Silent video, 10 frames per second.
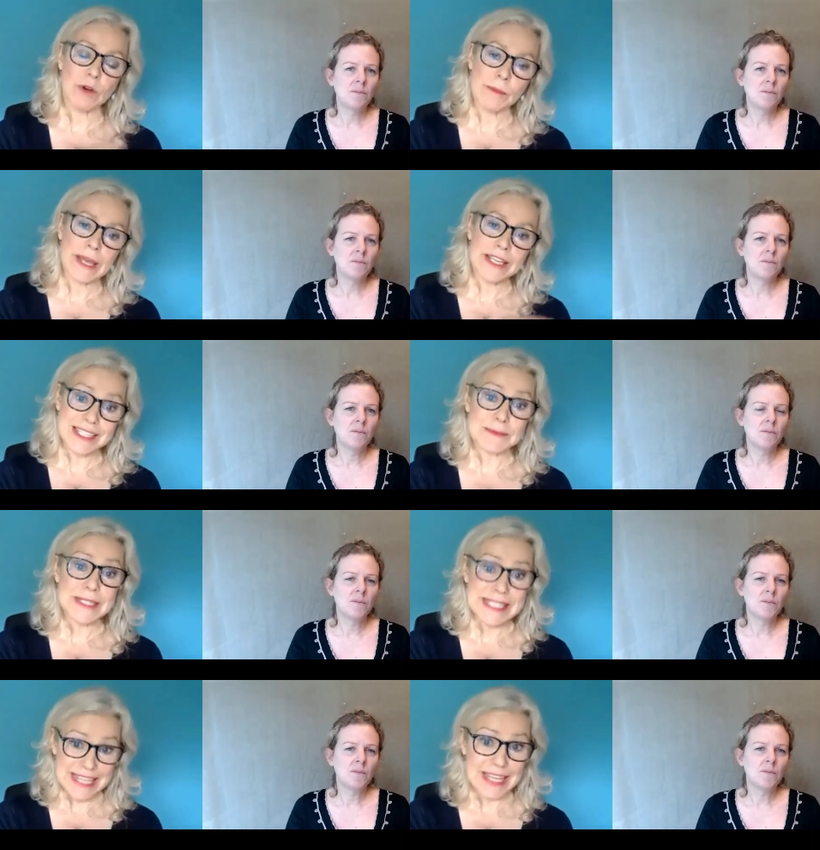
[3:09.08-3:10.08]
Speaker 1: my customers
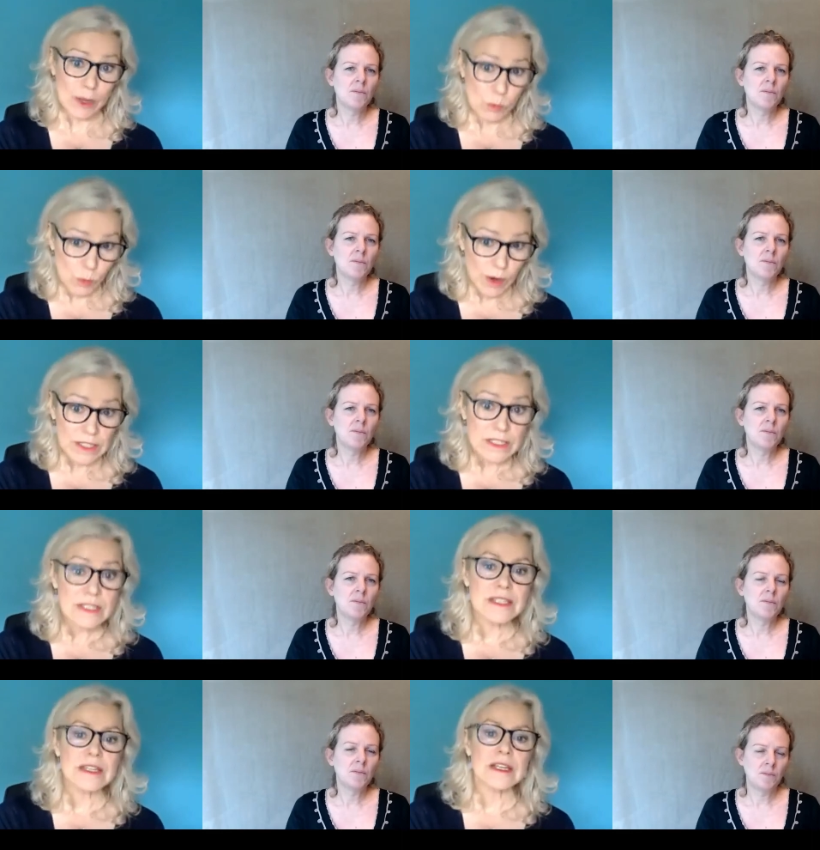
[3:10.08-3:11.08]
say they want,
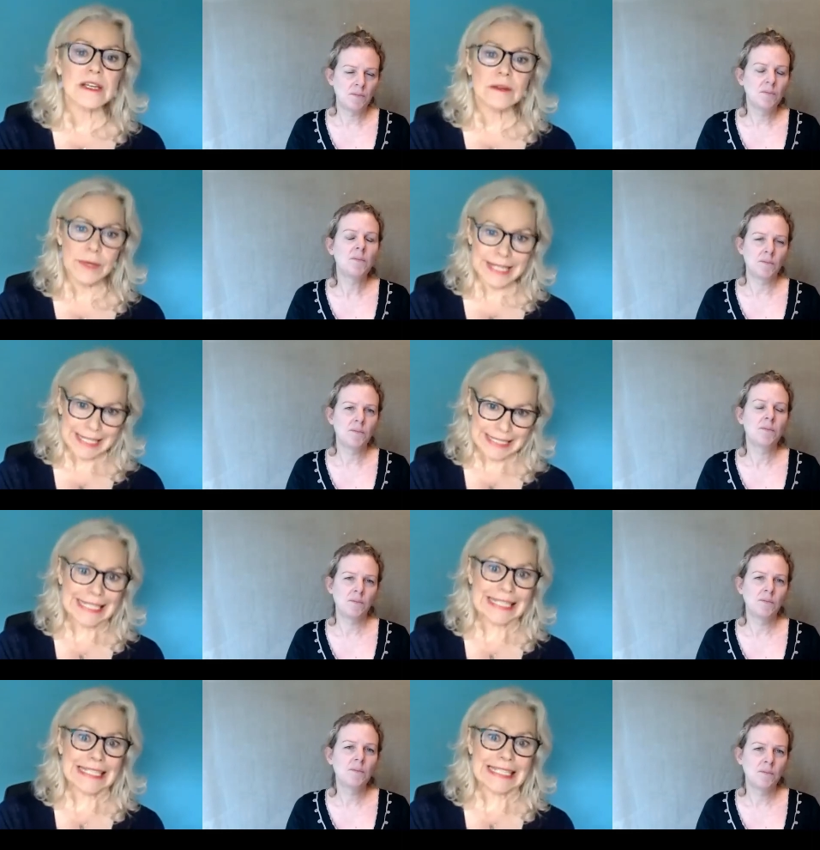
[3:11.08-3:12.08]
what they
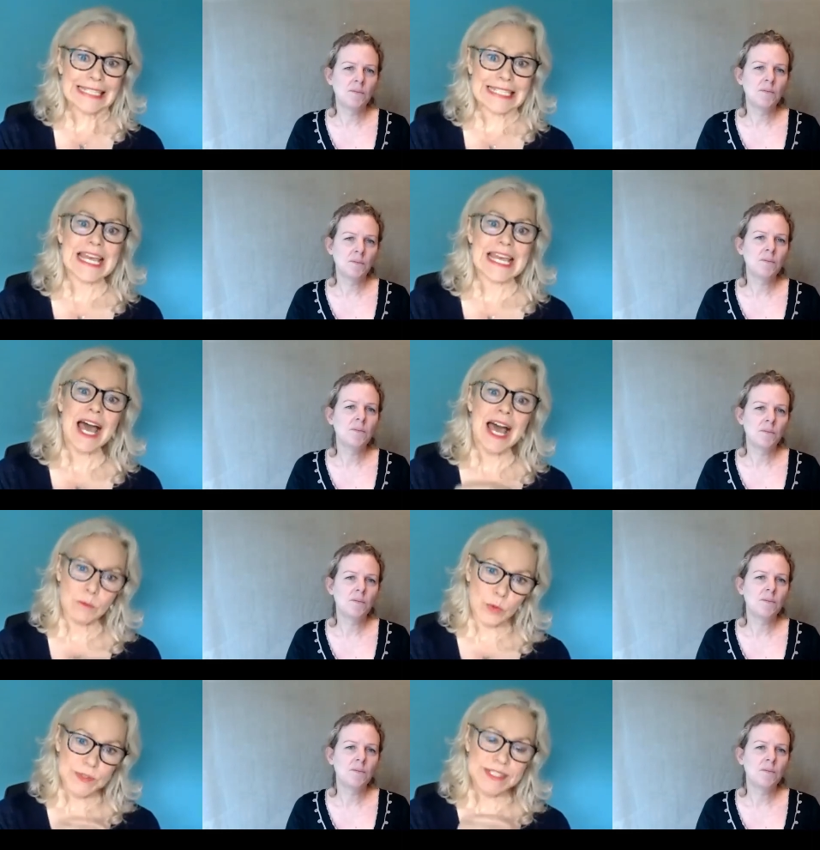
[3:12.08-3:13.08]
need, and
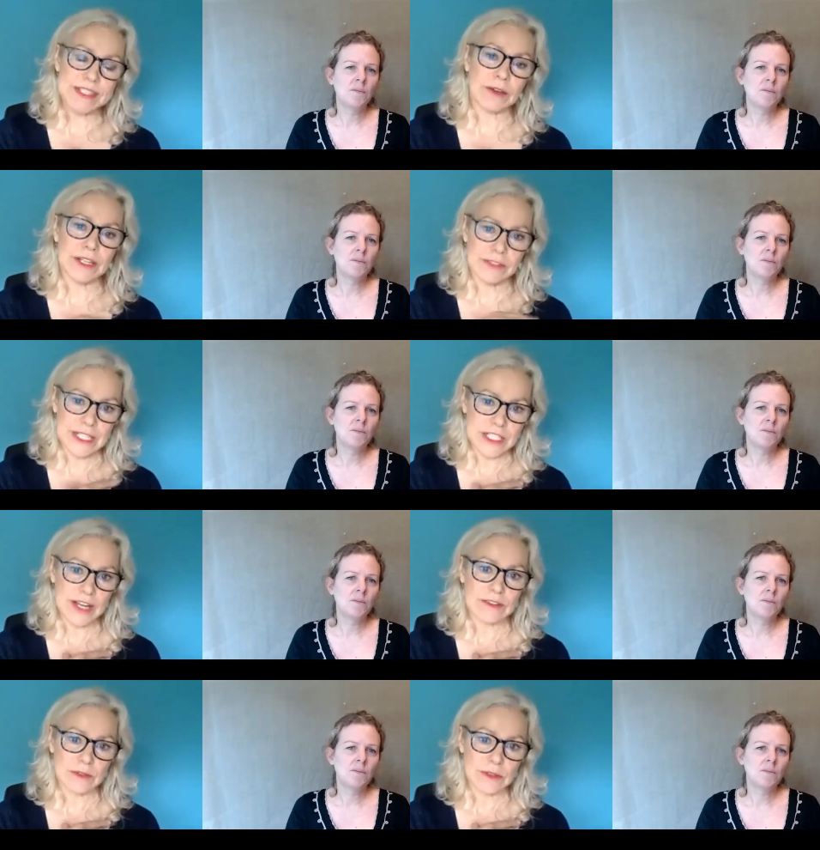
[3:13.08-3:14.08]
what's going on in
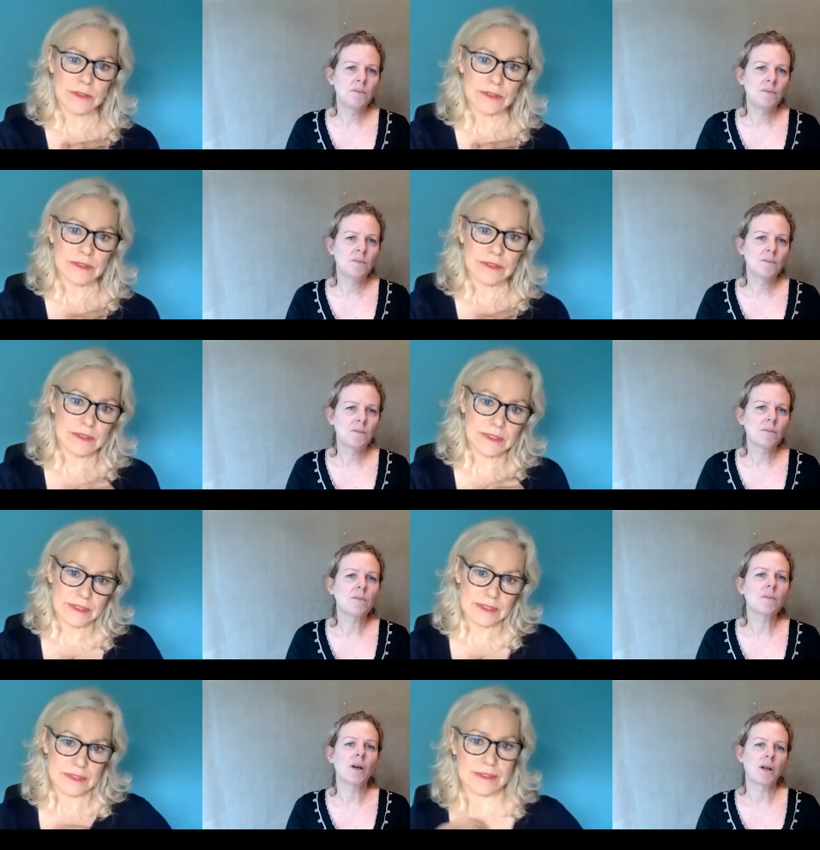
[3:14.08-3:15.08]
general?
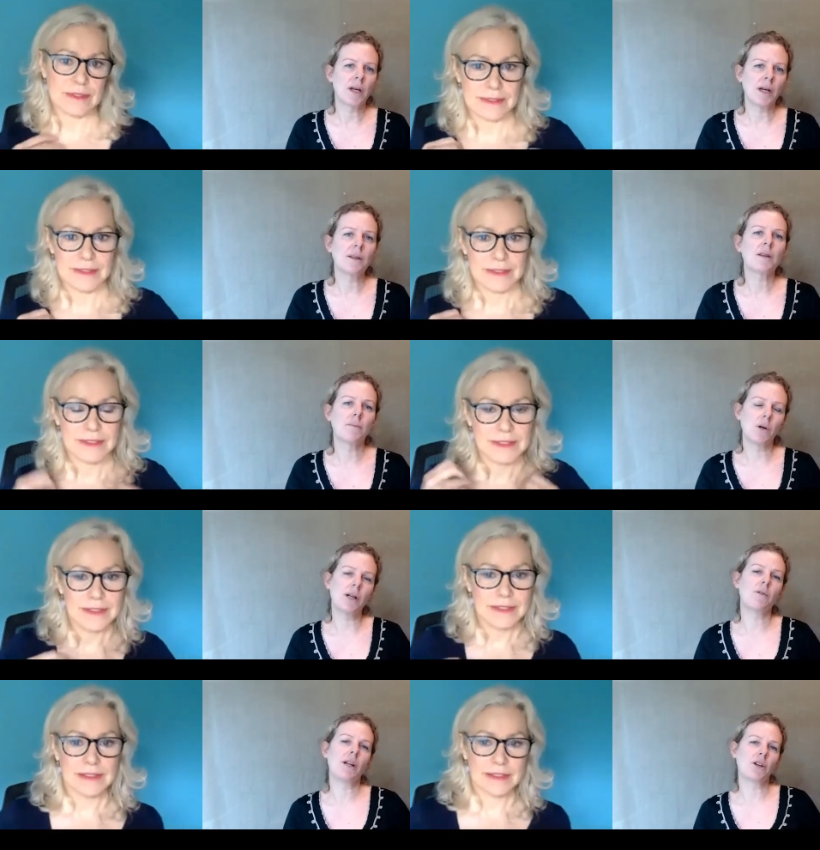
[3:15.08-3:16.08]
Speaker 2: Okay, some
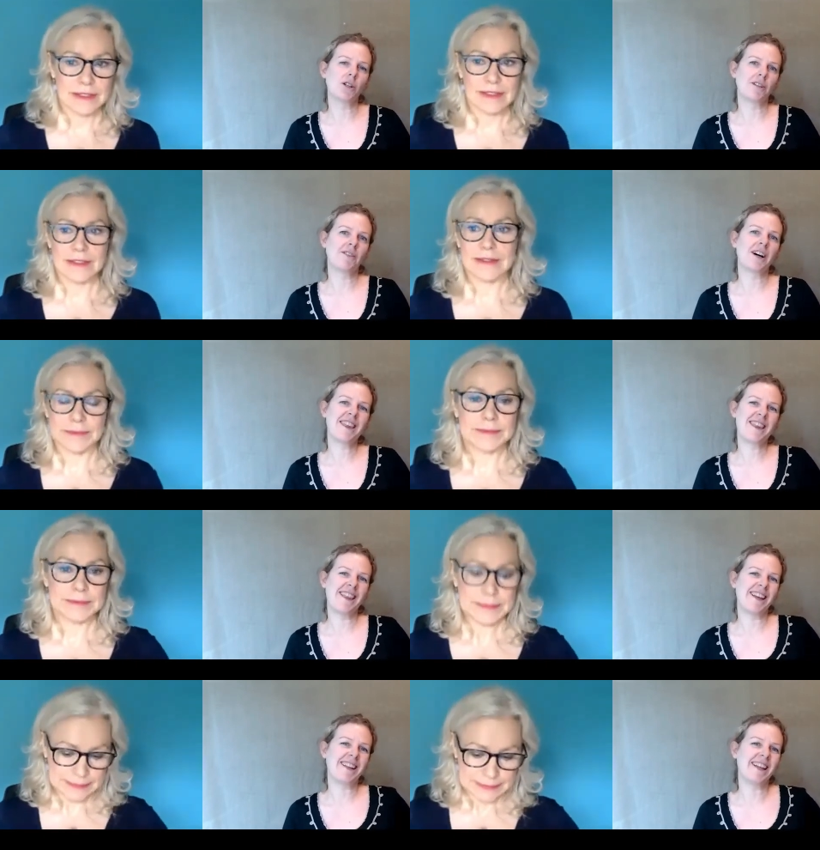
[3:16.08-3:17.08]
really really good advice
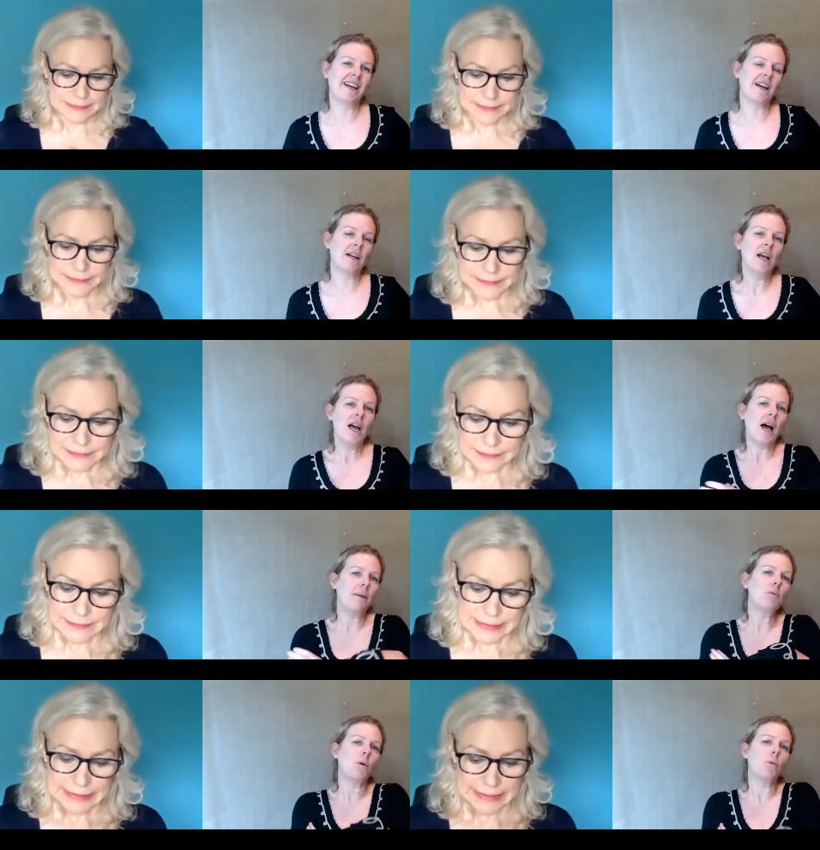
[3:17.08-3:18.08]
there. Yeah, I
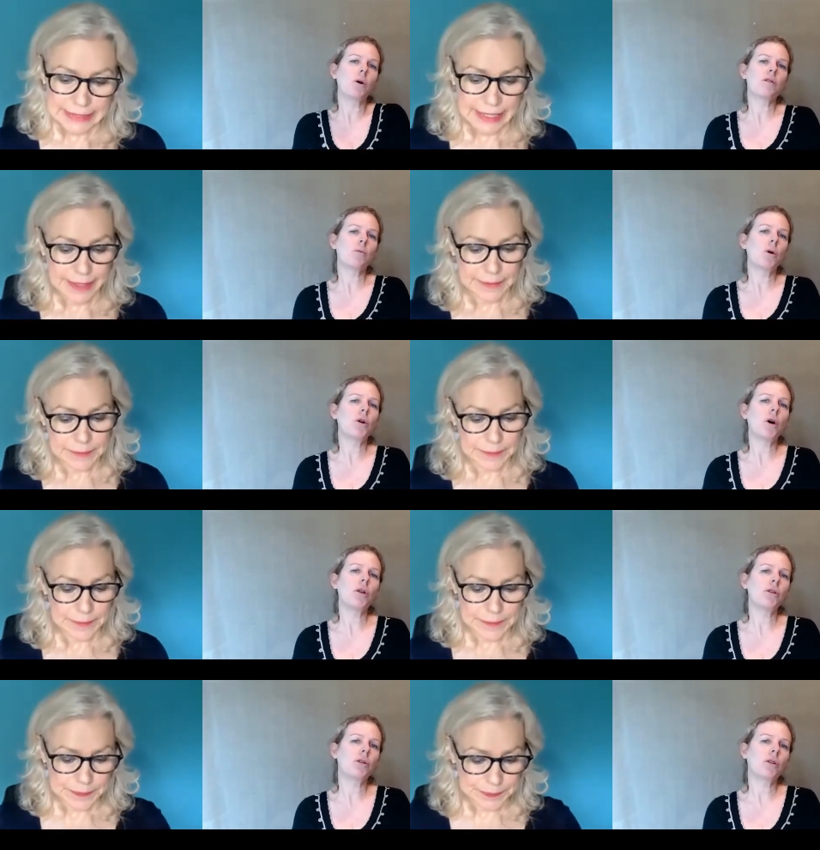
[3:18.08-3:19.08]
mean, what what so what
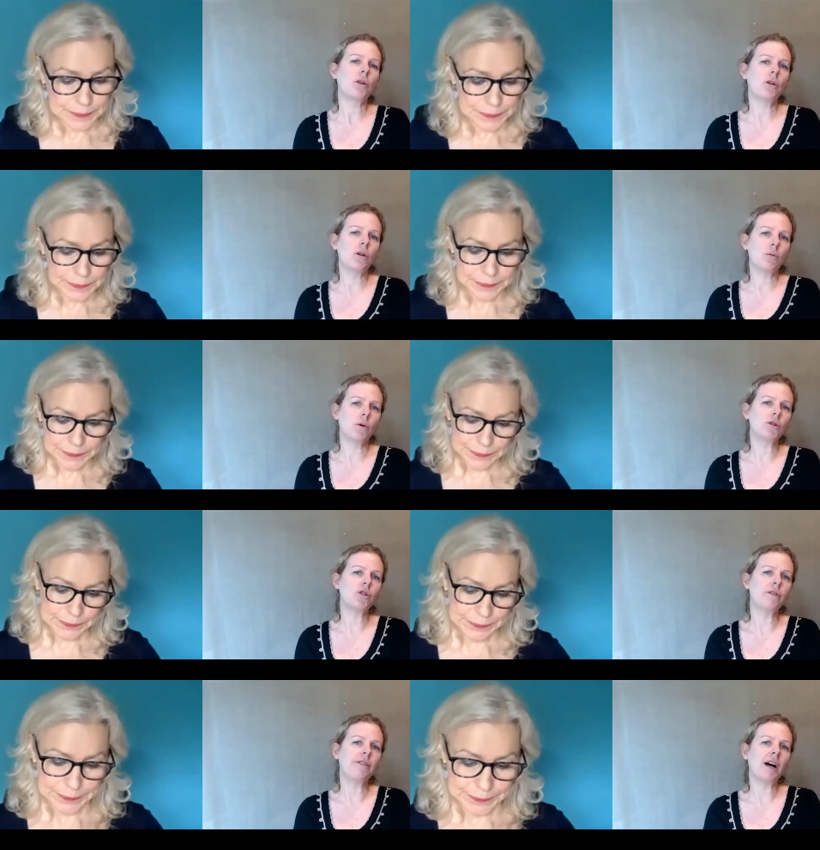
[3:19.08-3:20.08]
are what do
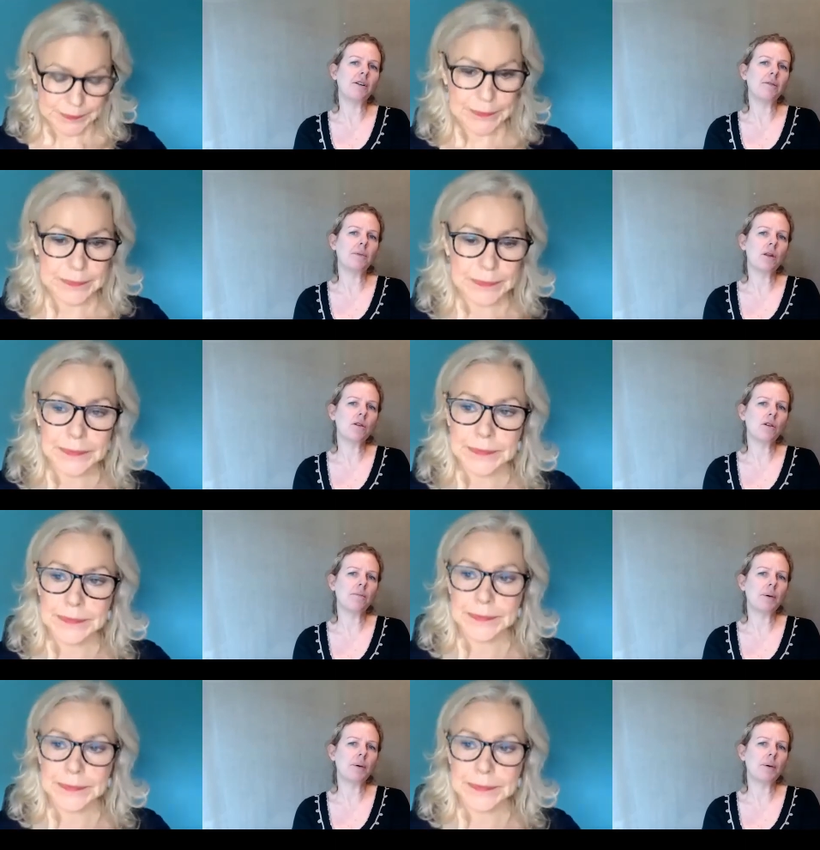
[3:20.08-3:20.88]
you find of the sort of